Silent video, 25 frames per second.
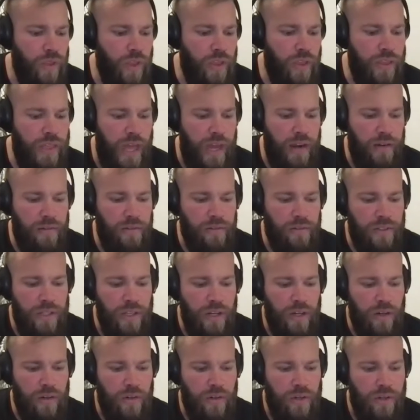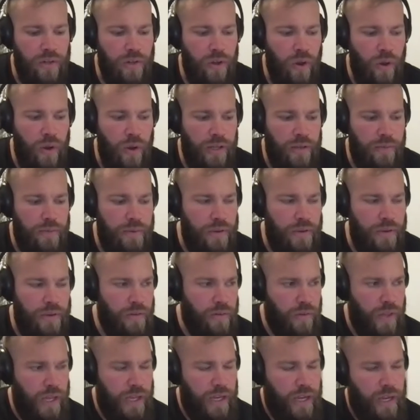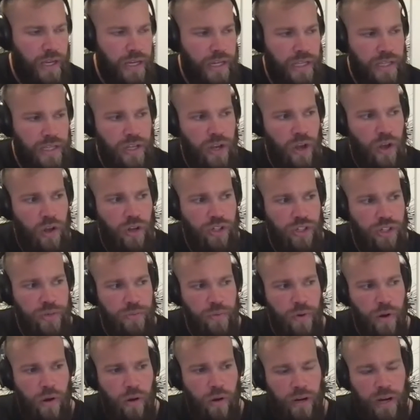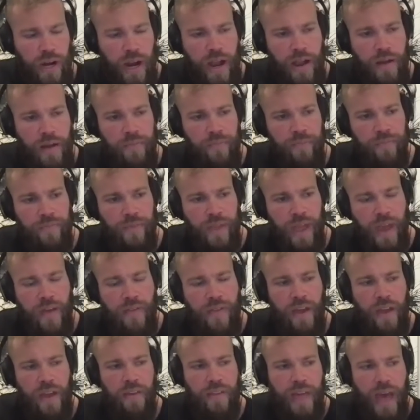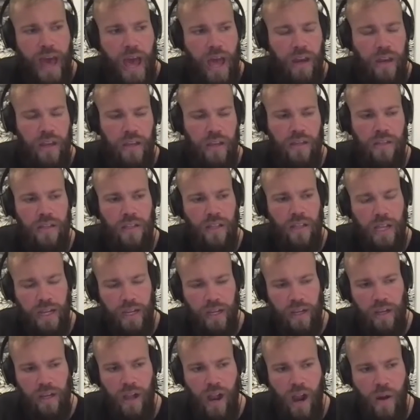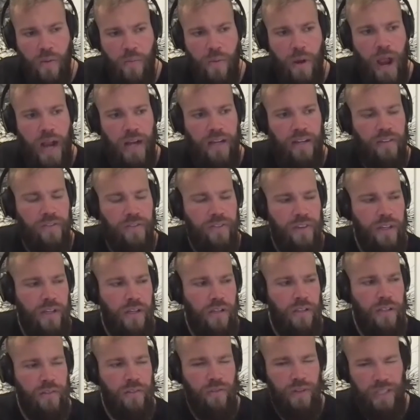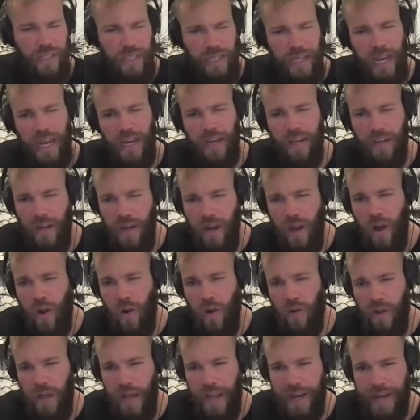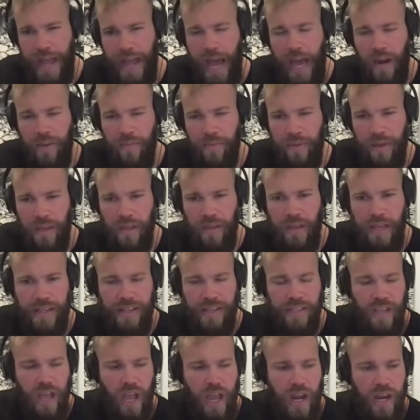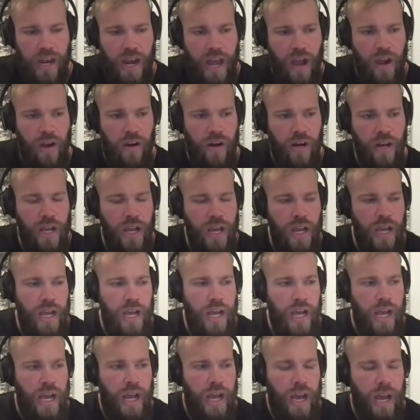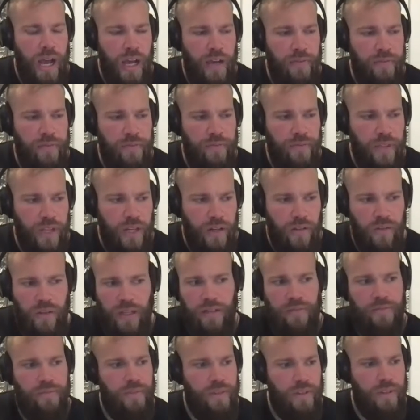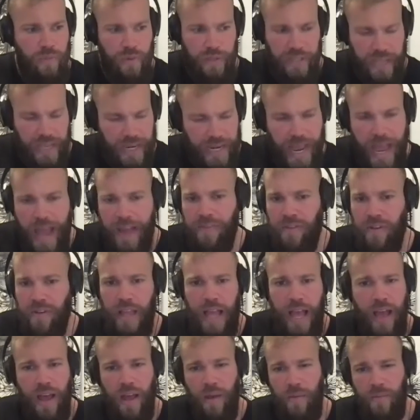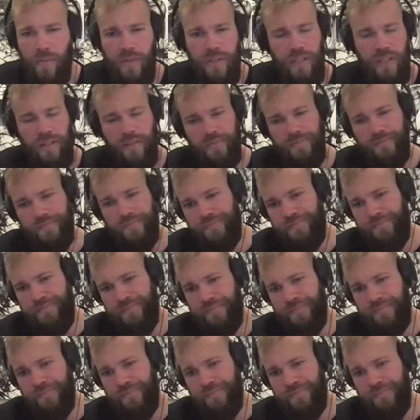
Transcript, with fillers: then, you know, going through like a kinesiology program and then that into like a chiropractic field and really getting to know anatomy inside and out, you know, like with cadaver labs and